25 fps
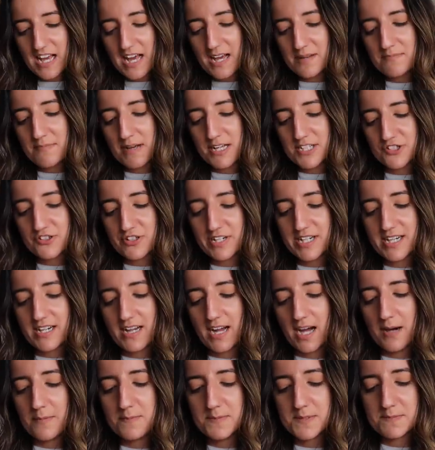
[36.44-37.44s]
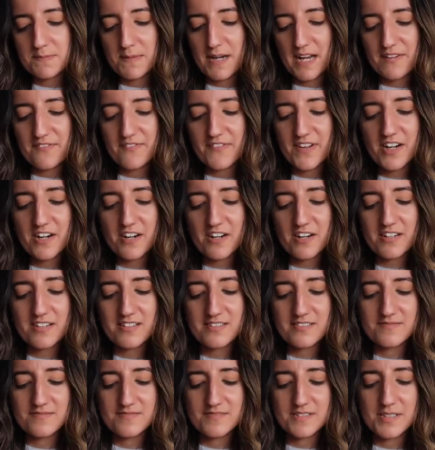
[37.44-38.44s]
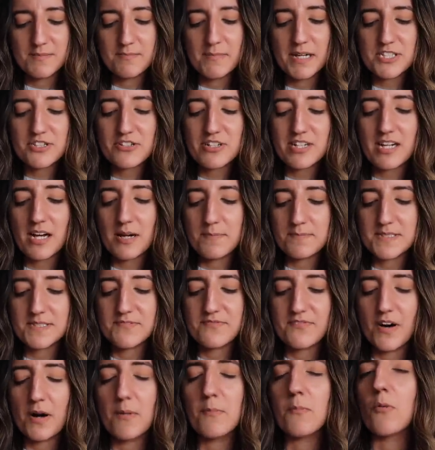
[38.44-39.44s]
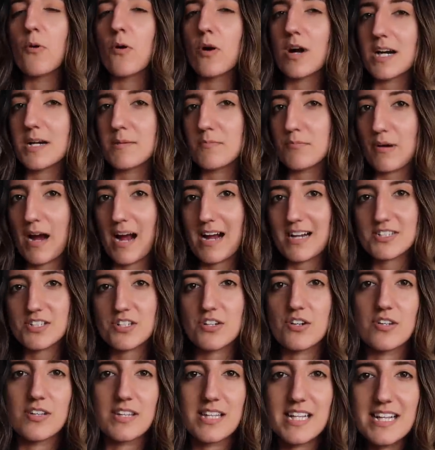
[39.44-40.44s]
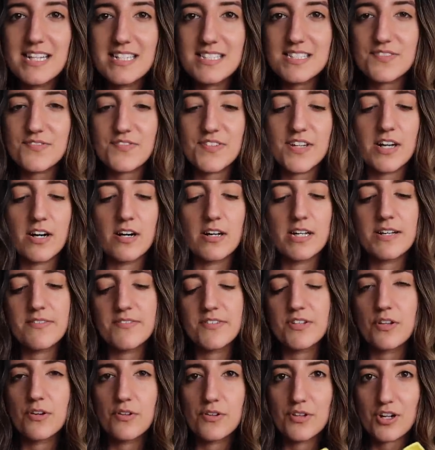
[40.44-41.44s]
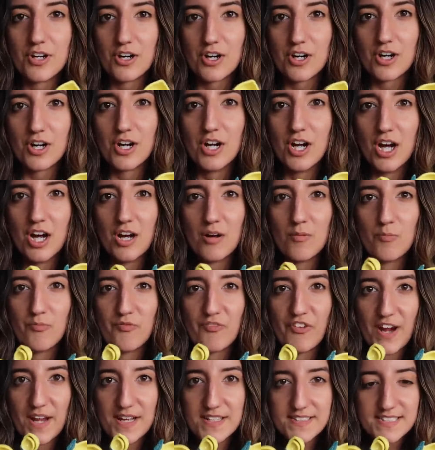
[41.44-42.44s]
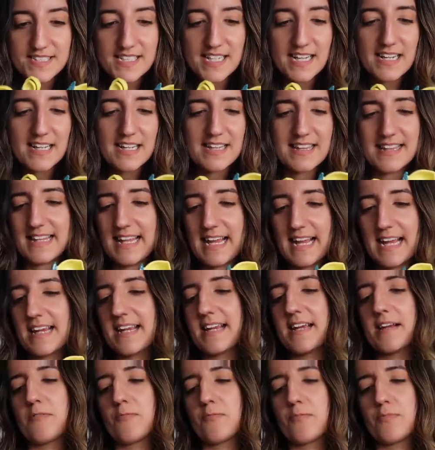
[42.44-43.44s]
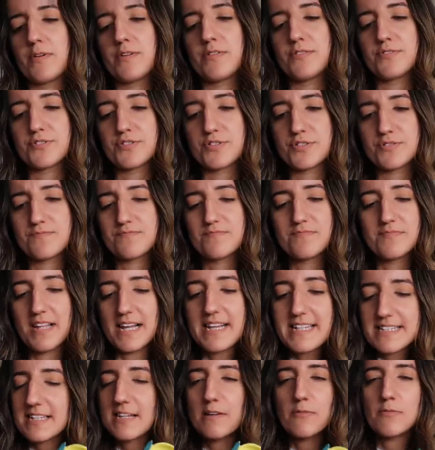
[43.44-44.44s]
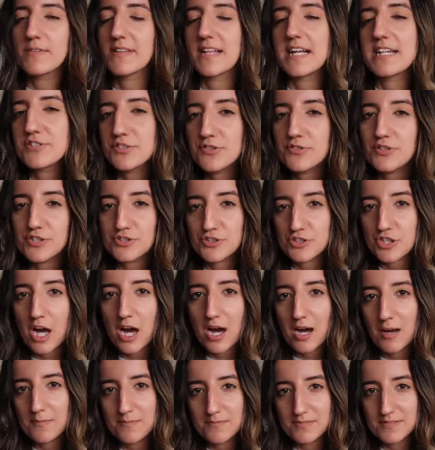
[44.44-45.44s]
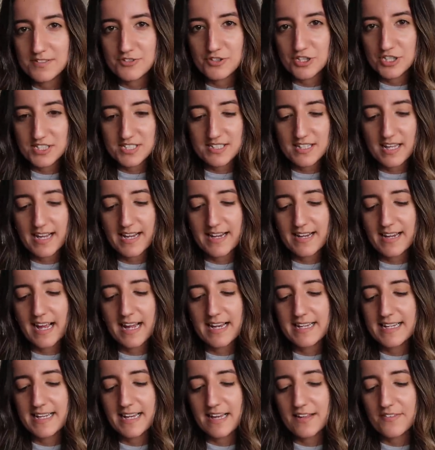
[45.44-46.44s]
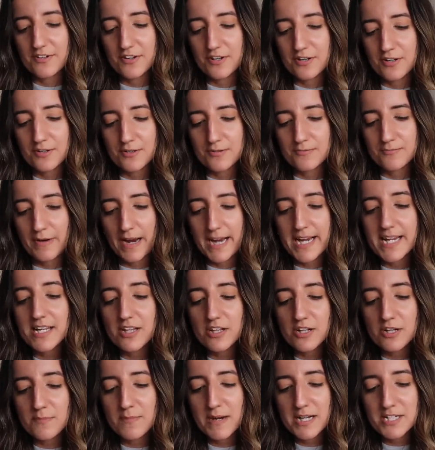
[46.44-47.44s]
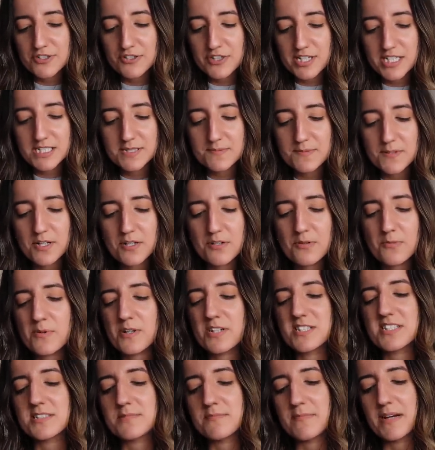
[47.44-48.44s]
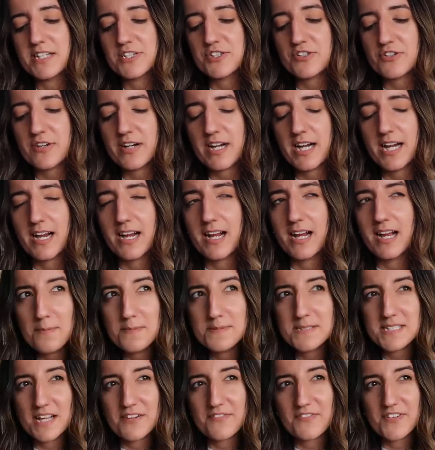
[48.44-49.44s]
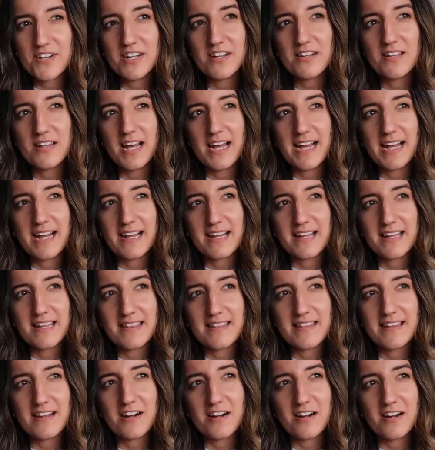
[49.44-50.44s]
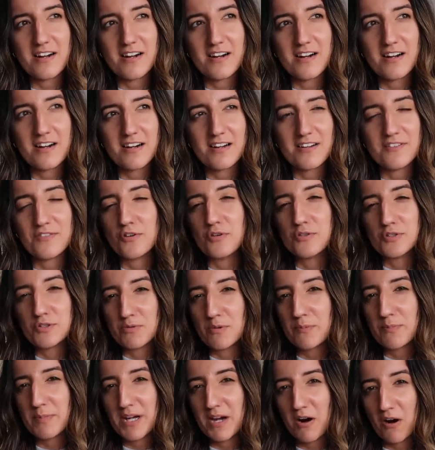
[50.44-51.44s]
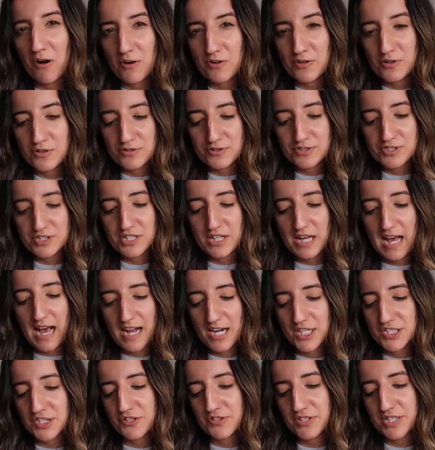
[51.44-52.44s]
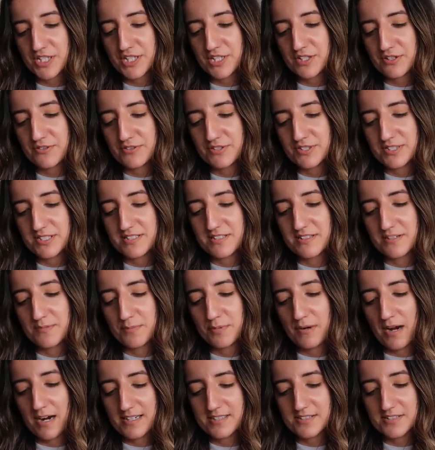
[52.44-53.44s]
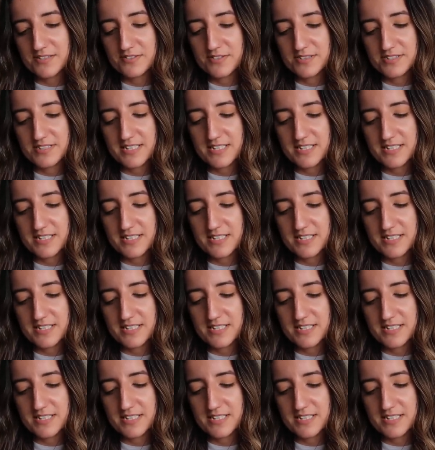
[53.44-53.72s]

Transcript: had measuring cups, but I figured the measuring cups felt more impractical. These feel, even though they're fancy, they will like they do the job just like any other regular measuring spoon whereas the measuring cups i feel like they're those would be harder to actually use in a practical